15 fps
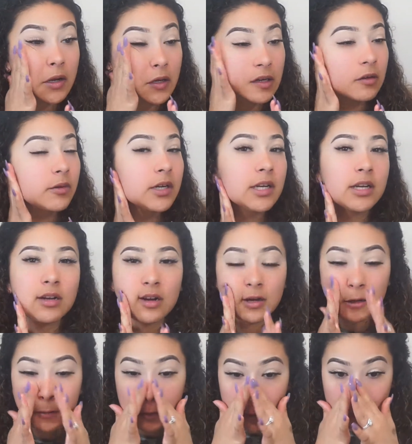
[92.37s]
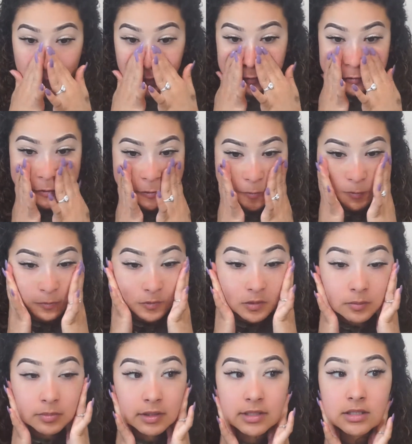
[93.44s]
And I went ahead and I did my eyebrows and applied